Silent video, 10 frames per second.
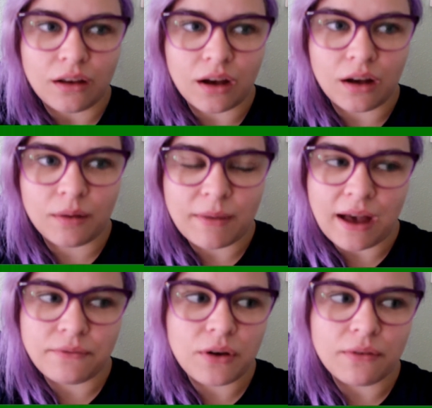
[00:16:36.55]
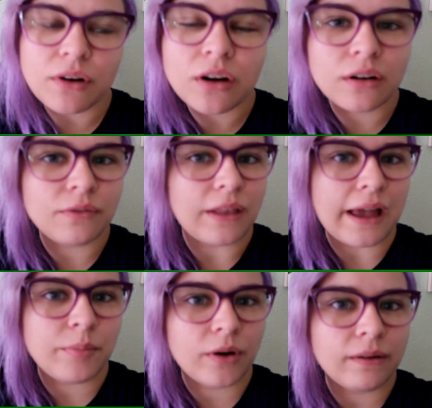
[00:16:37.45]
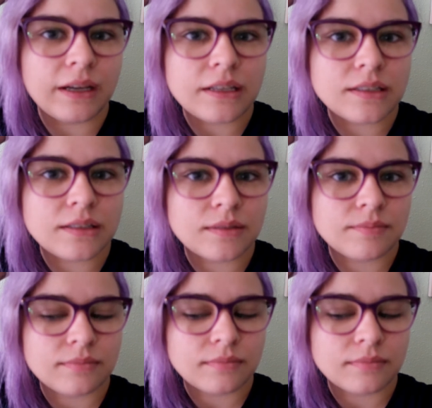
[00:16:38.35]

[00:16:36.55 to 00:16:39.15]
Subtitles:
have you ever heard of libraries?